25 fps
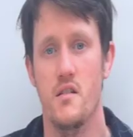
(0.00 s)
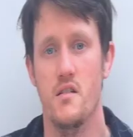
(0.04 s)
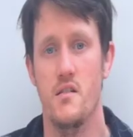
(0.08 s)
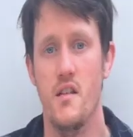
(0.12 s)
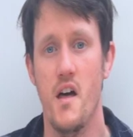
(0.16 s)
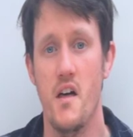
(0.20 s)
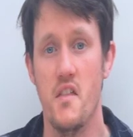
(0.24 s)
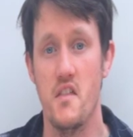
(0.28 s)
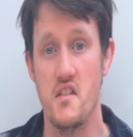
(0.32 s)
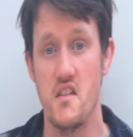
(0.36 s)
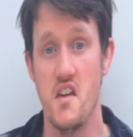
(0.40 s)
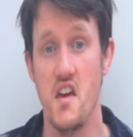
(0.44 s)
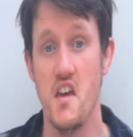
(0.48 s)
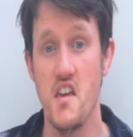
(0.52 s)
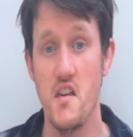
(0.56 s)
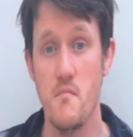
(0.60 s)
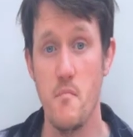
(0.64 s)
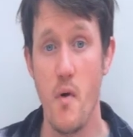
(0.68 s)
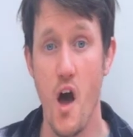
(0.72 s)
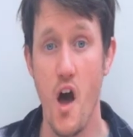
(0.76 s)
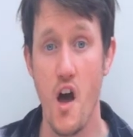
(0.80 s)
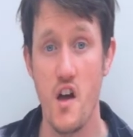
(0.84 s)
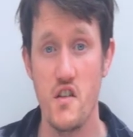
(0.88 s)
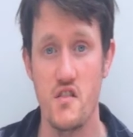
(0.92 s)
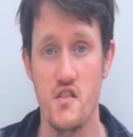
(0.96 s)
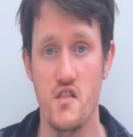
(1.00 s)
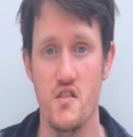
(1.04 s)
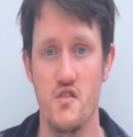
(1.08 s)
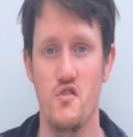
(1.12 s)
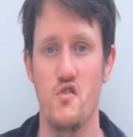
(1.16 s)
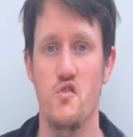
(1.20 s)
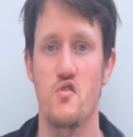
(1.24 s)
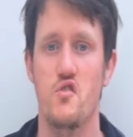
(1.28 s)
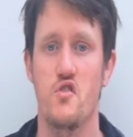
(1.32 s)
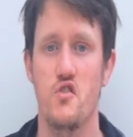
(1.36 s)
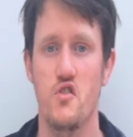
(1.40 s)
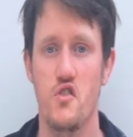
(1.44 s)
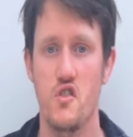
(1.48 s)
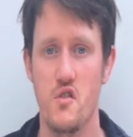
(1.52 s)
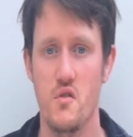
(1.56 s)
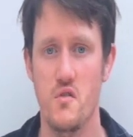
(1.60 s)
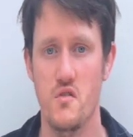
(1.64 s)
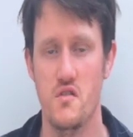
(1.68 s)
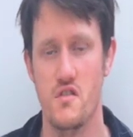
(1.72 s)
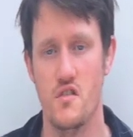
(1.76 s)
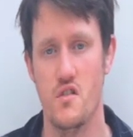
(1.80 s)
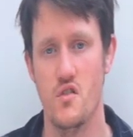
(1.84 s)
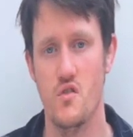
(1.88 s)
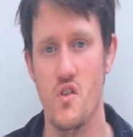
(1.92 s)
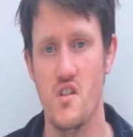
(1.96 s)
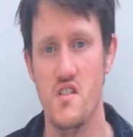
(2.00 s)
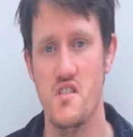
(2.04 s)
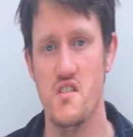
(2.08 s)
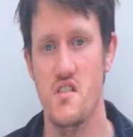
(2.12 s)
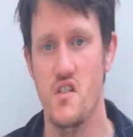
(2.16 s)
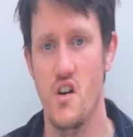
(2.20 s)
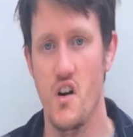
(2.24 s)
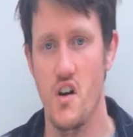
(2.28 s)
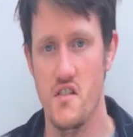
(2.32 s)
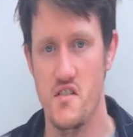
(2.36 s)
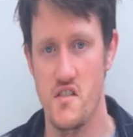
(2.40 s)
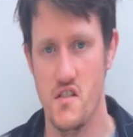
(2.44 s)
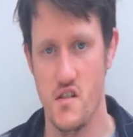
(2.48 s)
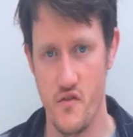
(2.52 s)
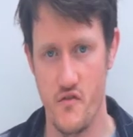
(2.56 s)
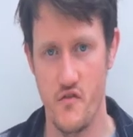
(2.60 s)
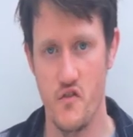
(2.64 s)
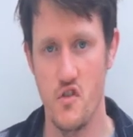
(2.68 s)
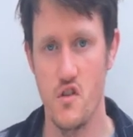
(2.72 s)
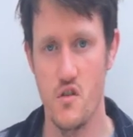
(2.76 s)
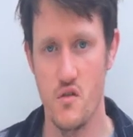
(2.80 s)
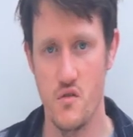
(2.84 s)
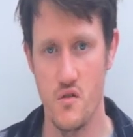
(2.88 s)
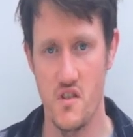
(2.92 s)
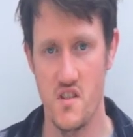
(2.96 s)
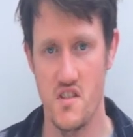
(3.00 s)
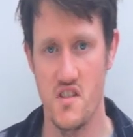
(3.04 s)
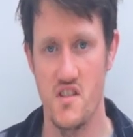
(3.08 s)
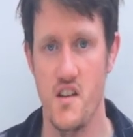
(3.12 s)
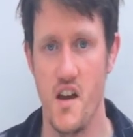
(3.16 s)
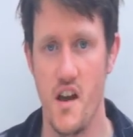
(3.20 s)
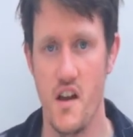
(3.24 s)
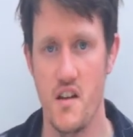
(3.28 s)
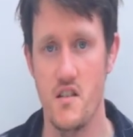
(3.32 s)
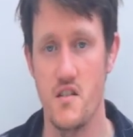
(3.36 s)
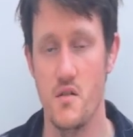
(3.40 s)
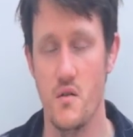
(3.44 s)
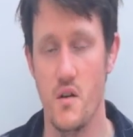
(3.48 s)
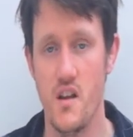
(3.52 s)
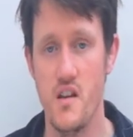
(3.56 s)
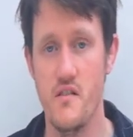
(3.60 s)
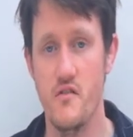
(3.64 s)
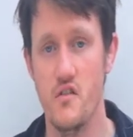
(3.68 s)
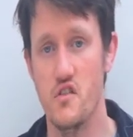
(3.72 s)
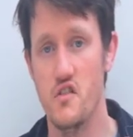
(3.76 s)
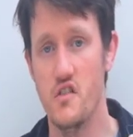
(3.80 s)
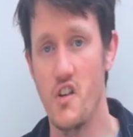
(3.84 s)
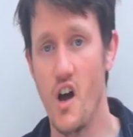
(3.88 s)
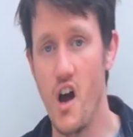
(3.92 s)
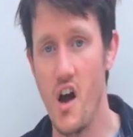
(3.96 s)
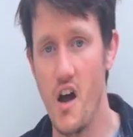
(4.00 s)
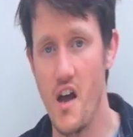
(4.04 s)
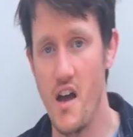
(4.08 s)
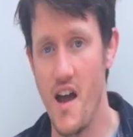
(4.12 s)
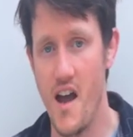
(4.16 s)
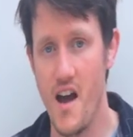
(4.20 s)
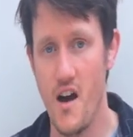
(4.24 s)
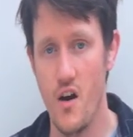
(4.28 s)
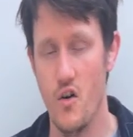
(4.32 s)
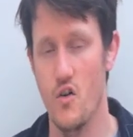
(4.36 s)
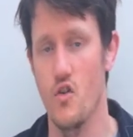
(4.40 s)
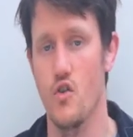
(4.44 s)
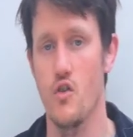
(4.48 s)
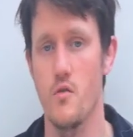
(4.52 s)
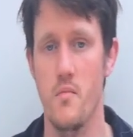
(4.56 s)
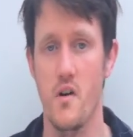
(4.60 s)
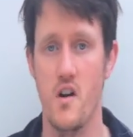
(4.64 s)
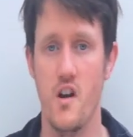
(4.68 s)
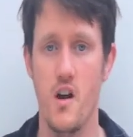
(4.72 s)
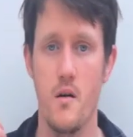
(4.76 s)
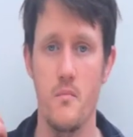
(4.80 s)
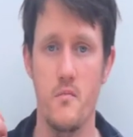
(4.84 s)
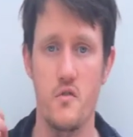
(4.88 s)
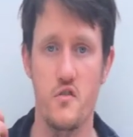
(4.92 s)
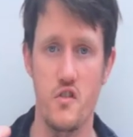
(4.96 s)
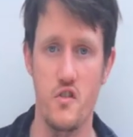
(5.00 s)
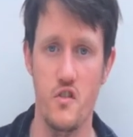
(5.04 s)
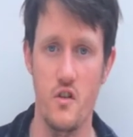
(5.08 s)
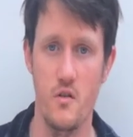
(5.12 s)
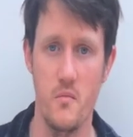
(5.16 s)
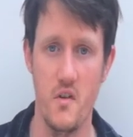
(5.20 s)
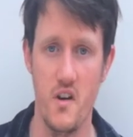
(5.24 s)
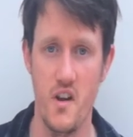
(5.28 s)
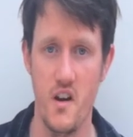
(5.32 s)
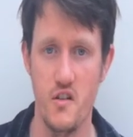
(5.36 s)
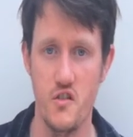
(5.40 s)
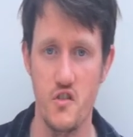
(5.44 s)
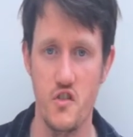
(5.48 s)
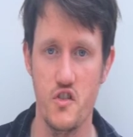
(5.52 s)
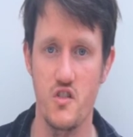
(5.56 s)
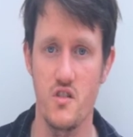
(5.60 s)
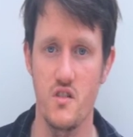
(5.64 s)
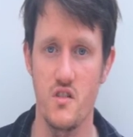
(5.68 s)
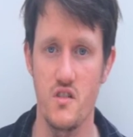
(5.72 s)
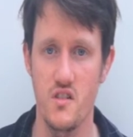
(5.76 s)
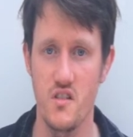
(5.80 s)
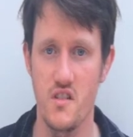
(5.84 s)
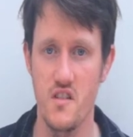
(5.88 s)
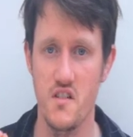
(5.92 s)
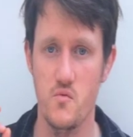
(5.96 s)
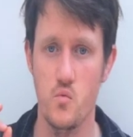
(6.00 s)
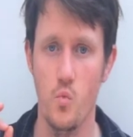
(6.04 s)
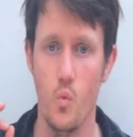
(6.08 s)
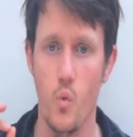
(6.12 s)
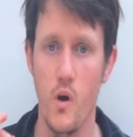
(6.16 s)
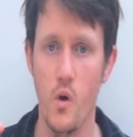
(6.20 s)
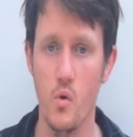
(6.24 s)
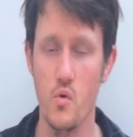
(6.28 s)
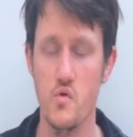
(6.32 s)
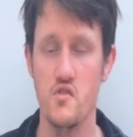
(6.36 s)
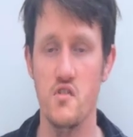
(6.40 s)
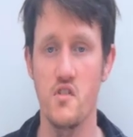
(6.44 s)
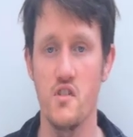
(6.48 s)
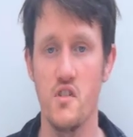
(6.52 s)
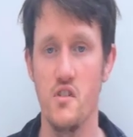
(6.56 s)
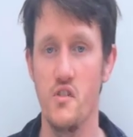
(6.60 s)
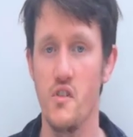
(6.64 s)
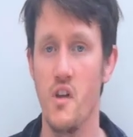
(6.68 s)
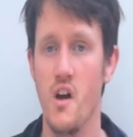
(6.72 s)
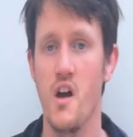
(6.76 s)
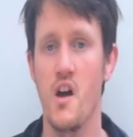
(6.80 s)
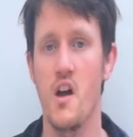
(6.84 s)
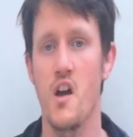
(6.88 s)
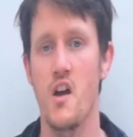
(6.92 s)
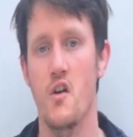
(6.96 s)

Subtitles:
Now, the key person you can use to criticise this view that sects will either die out or become a denomination is Wilson.